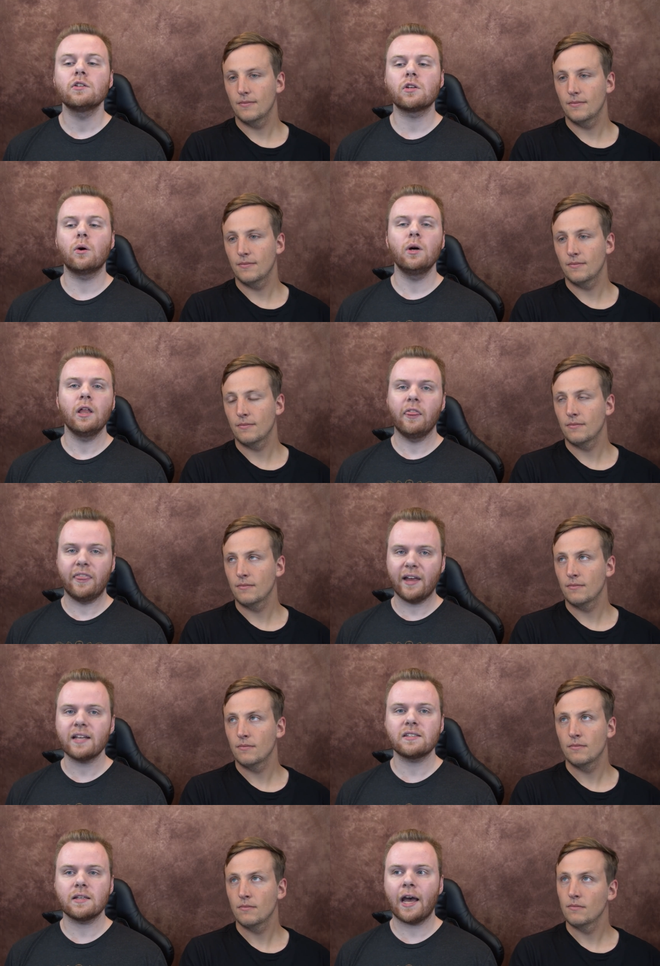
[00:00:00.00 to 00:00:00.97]
Speaker 1: So
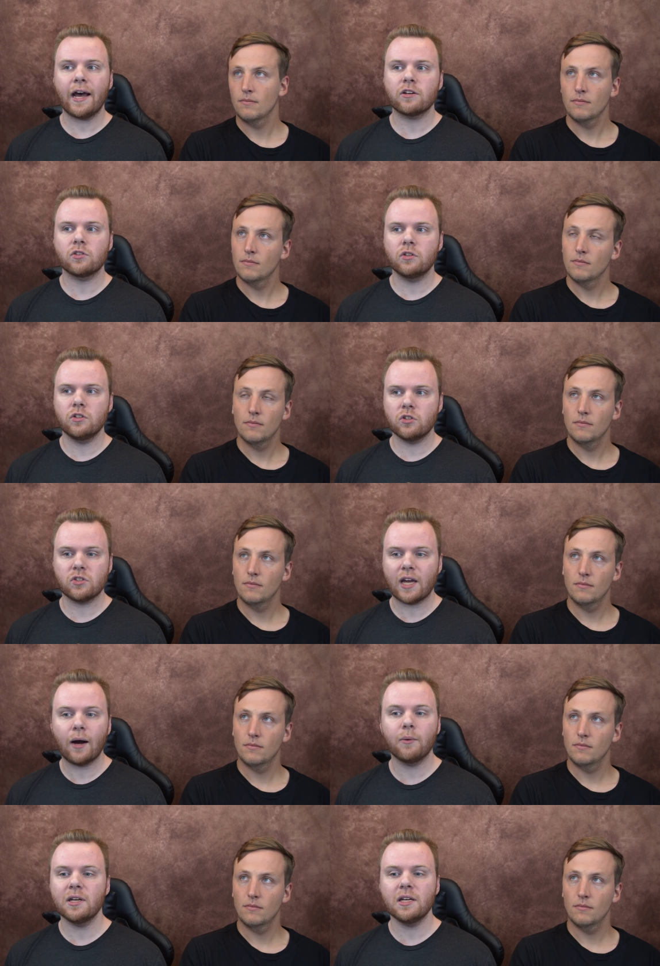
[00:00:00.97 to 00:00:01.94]
that's actually just
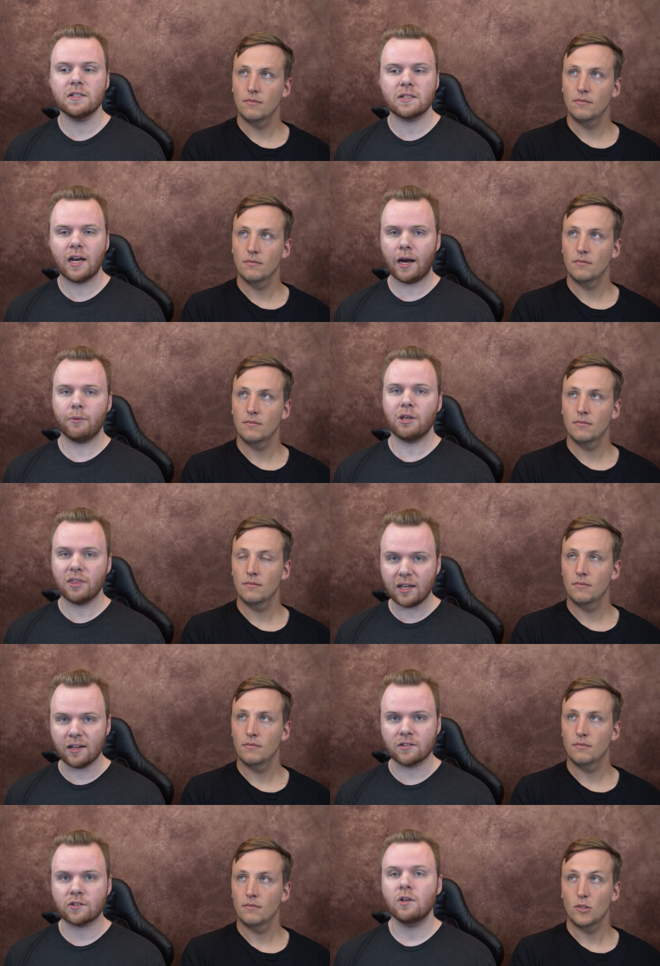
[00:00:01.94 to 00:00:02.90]
how he is and how he
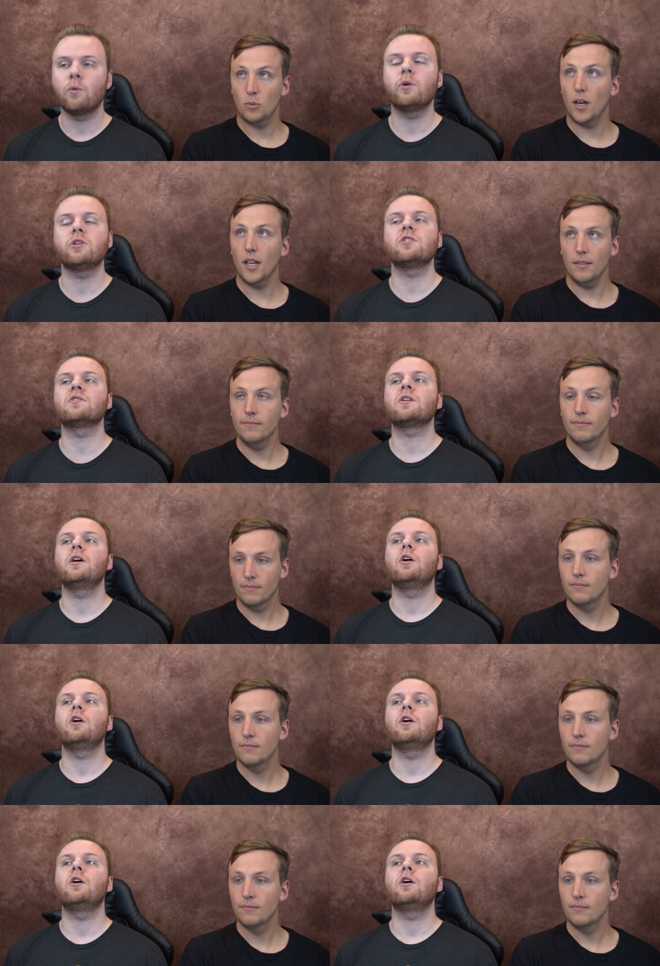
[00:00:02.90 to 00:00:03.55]
thinks, which is